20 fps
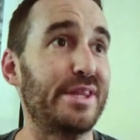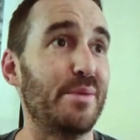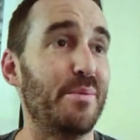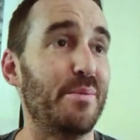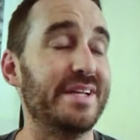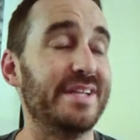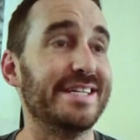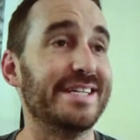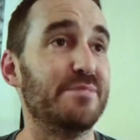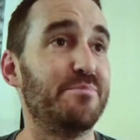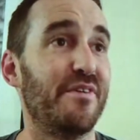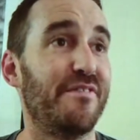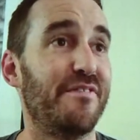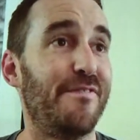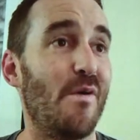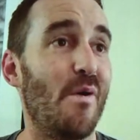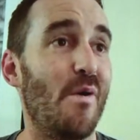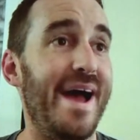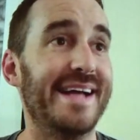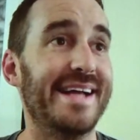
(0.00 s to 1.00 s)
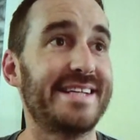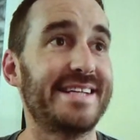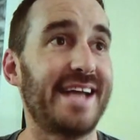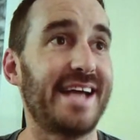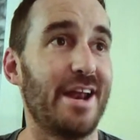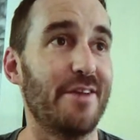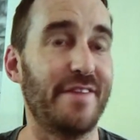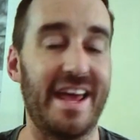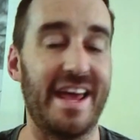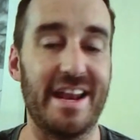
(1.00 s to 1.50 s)
that we did beforehand,
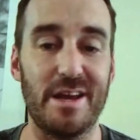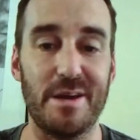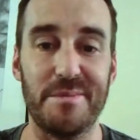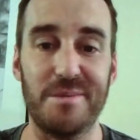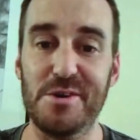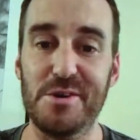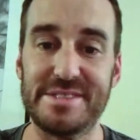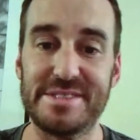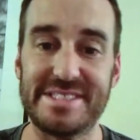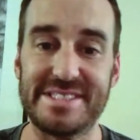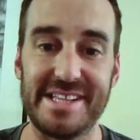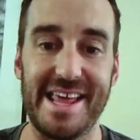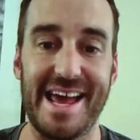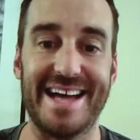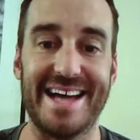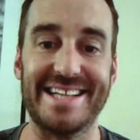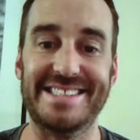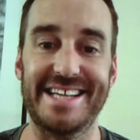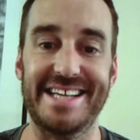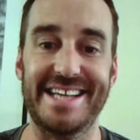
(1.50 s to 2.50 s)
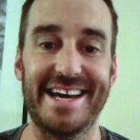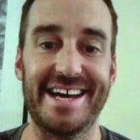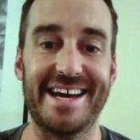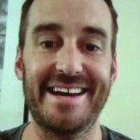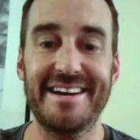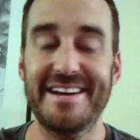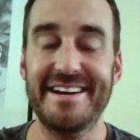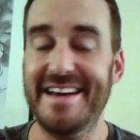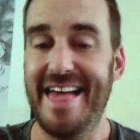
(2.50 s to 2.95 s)
kind of getting him used to the idea,